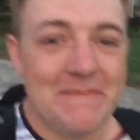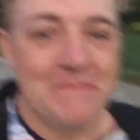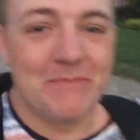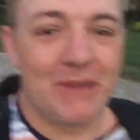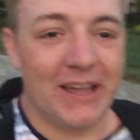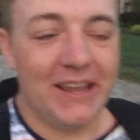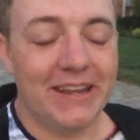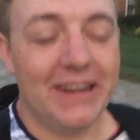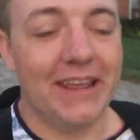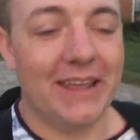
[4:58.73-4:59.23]

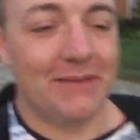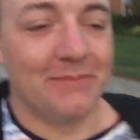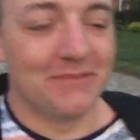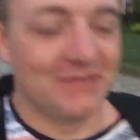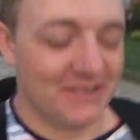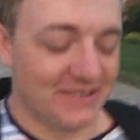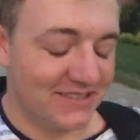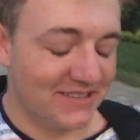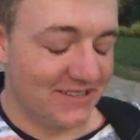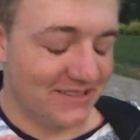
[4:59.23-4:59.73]
My
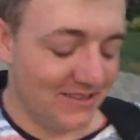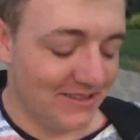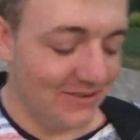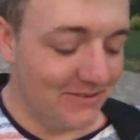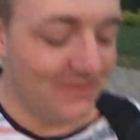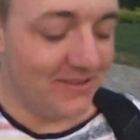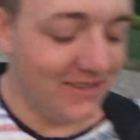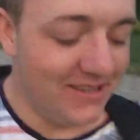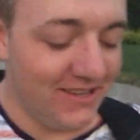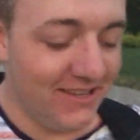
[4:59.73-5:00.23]
neighbors
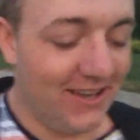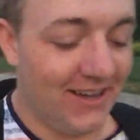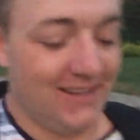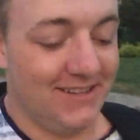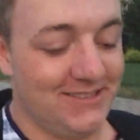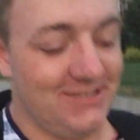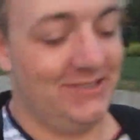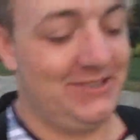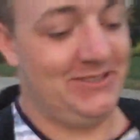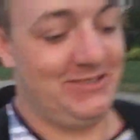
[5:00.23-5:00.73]
low-key
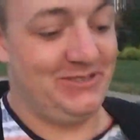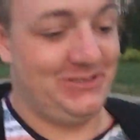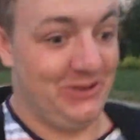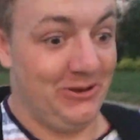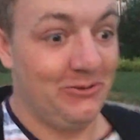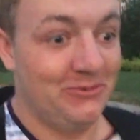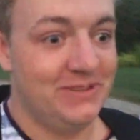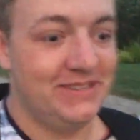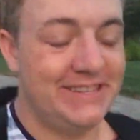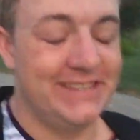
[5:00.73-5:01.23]
got
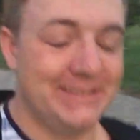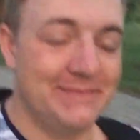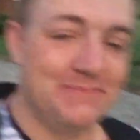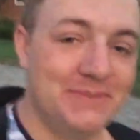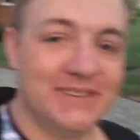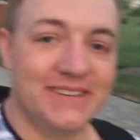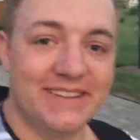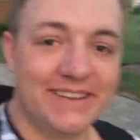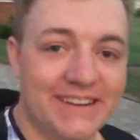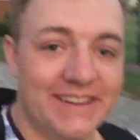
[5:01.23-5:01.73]
so
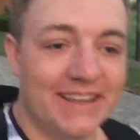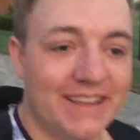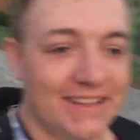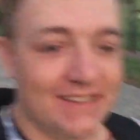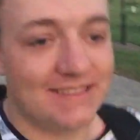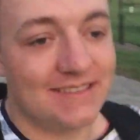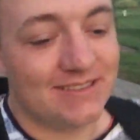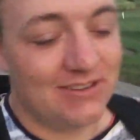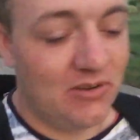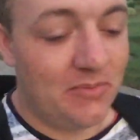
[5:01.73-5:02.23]
TP'd.
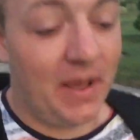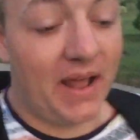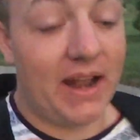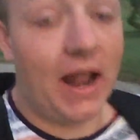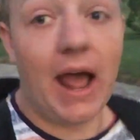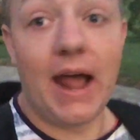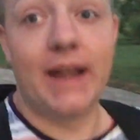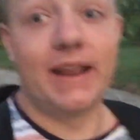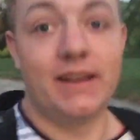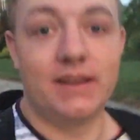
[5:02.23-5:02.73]
It's so bad.
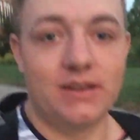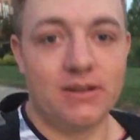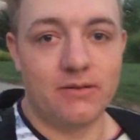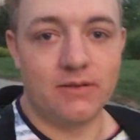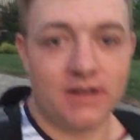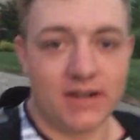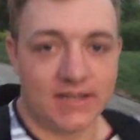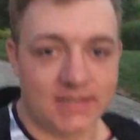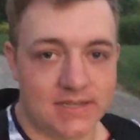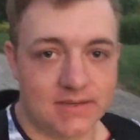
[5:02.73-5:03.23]
I didn't do
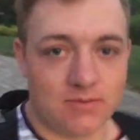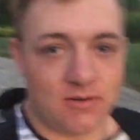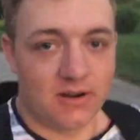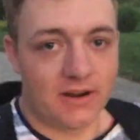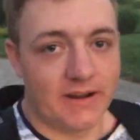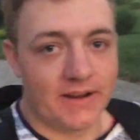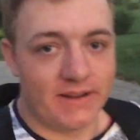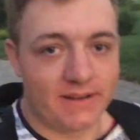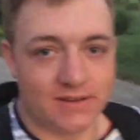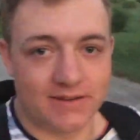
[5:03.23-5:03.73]
it. I swear
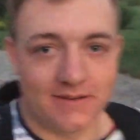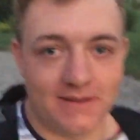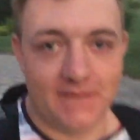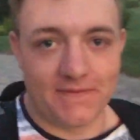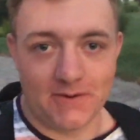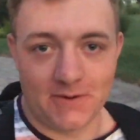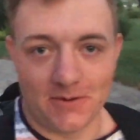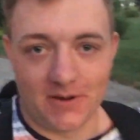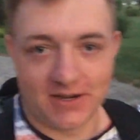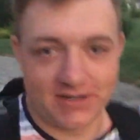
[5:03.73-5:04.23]
I didn't do it. If you're